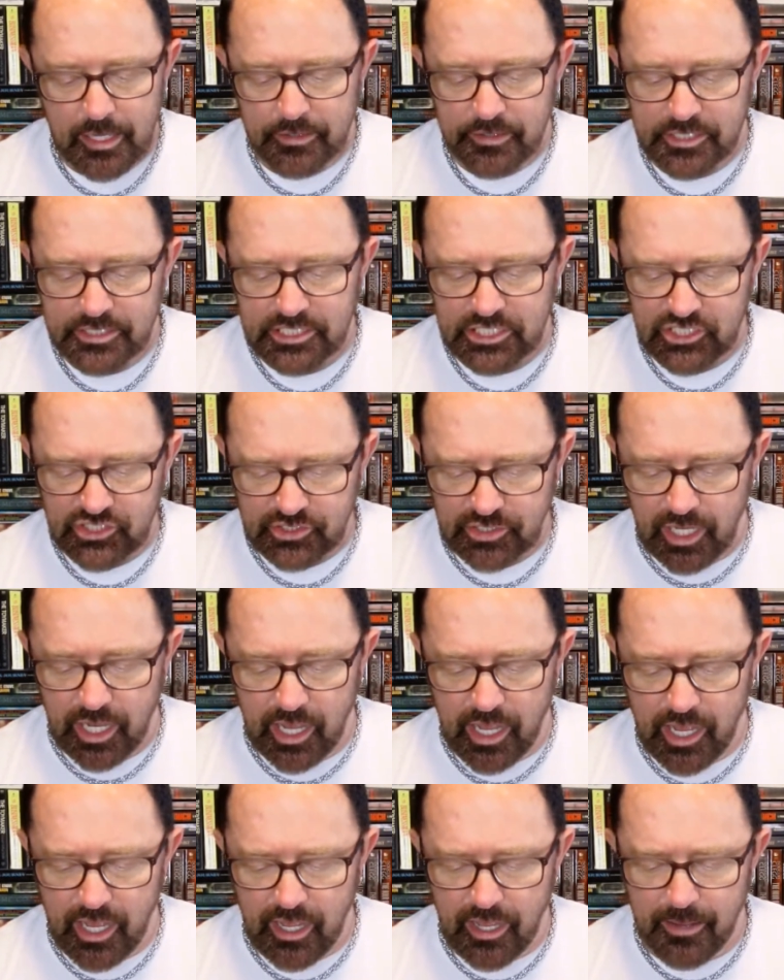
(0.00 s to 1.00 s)
This is
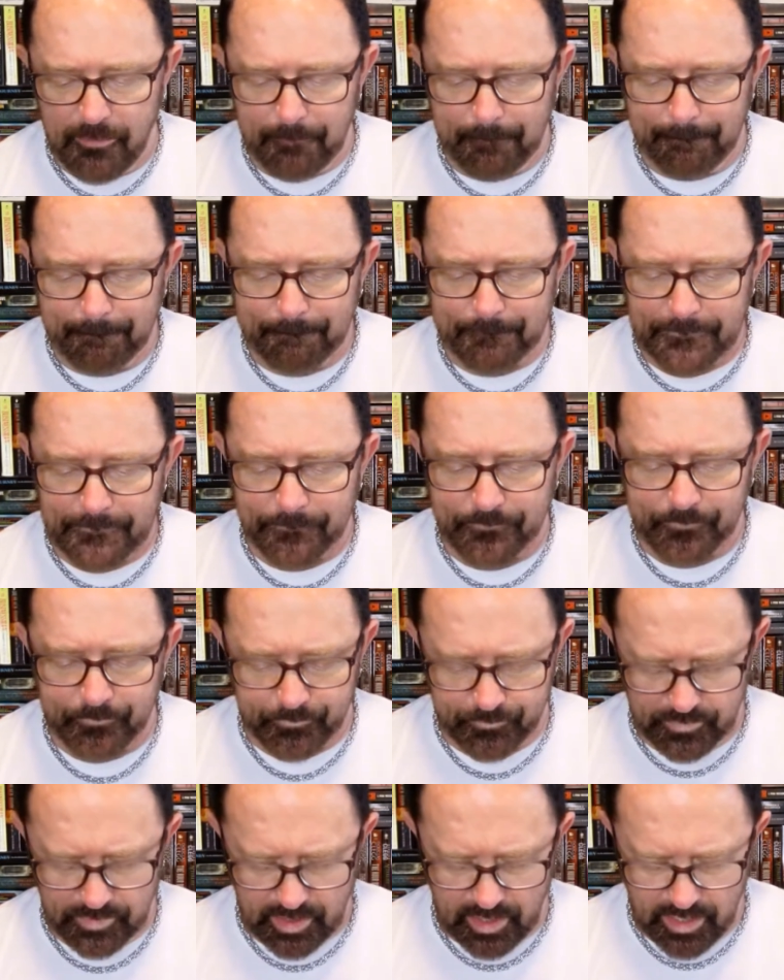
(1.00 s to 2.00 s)
an
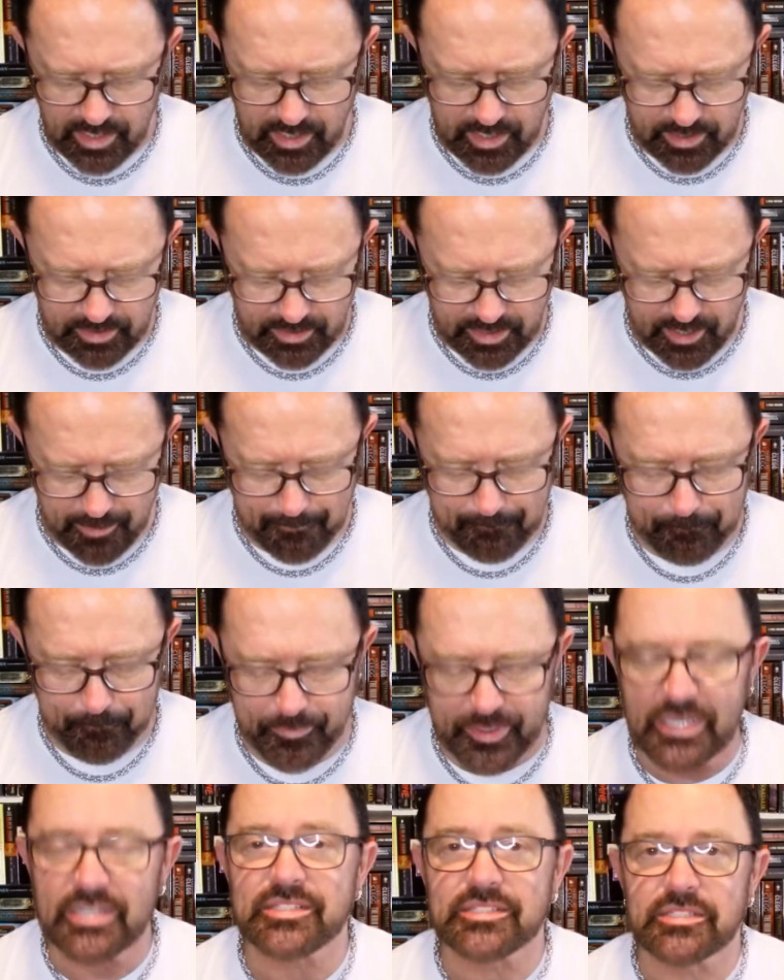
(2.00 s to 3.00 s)

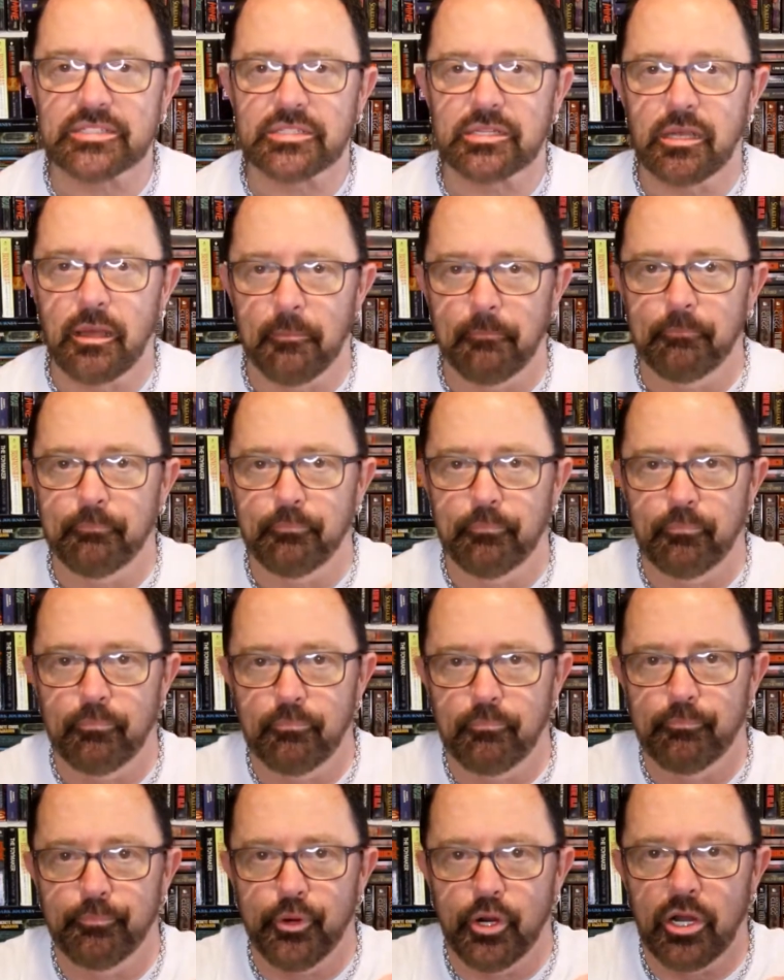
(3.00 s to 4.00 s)
Abyss
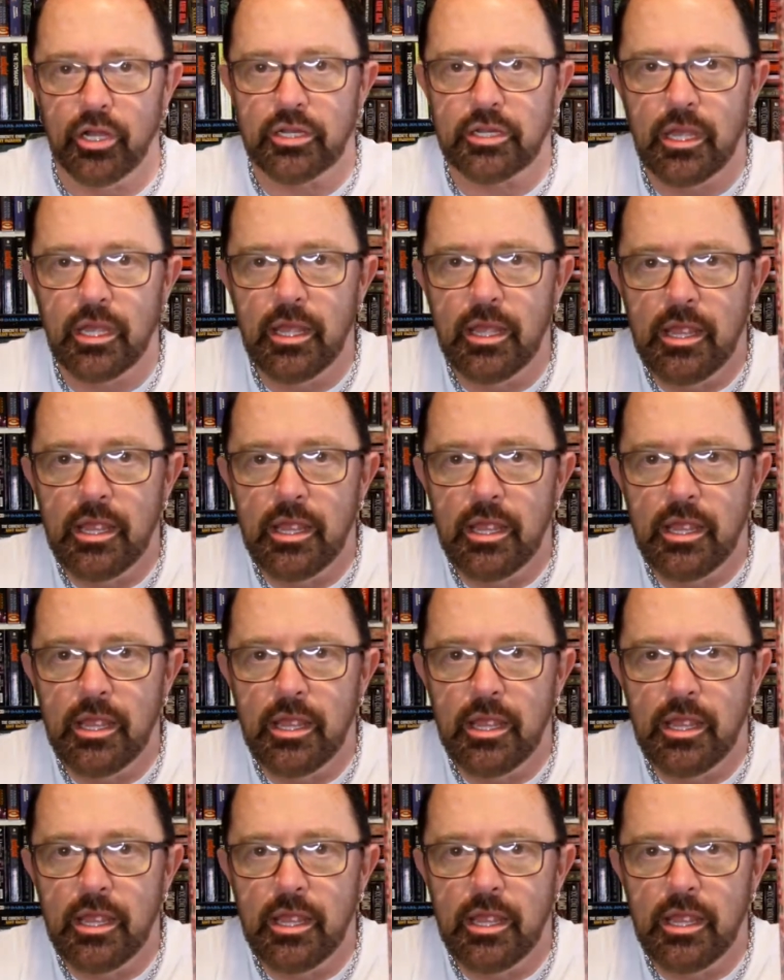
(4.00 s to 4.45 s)
book.